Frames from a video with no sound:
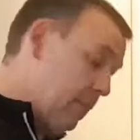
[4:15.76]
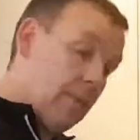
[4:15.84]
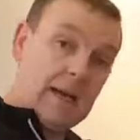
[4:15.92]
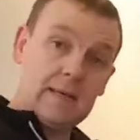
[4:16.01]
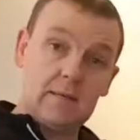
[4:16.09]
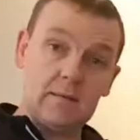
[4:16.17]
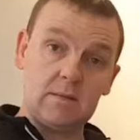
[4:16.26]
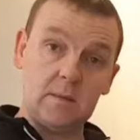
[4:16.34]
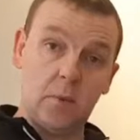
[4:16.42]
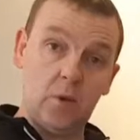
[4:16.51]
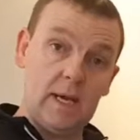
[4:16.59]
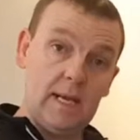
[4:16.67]
my bag to
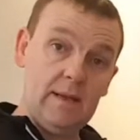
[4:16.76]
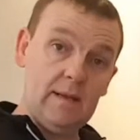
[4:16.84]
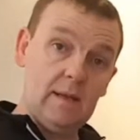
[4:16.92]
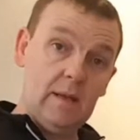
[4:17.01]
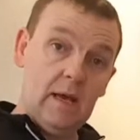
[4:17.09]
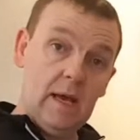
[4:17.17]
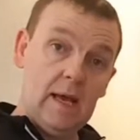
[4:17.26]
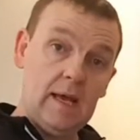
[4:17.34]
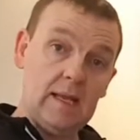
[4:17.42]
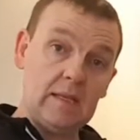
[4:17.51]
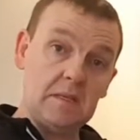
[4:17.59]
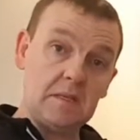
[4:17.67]
put in,
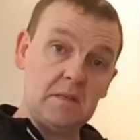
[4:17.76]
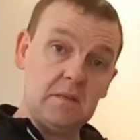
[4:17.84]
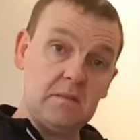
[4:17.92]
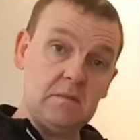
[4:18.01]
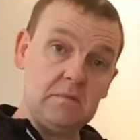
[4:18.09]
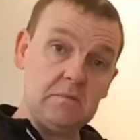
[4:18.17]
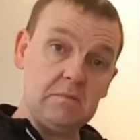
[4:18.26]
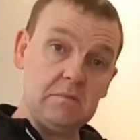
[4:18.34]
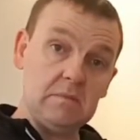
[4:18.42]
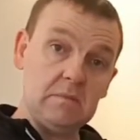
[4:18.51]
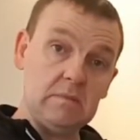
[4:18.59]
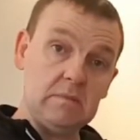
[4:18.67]
and
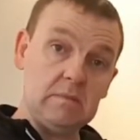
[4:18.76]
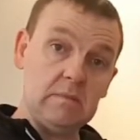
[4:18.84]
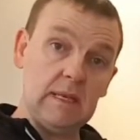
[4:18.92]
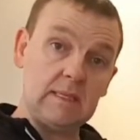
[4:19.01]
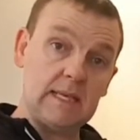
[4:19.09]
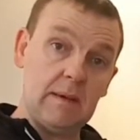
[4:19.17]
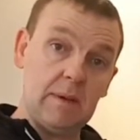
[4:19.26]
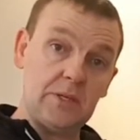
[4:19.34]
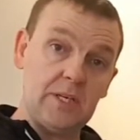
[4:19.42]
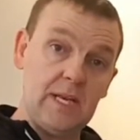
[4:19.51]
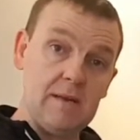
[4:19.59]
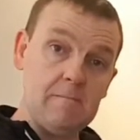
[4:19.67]
let's get
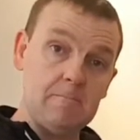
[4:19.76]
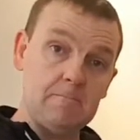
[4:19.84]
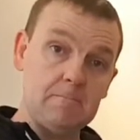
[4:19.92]
mashing in.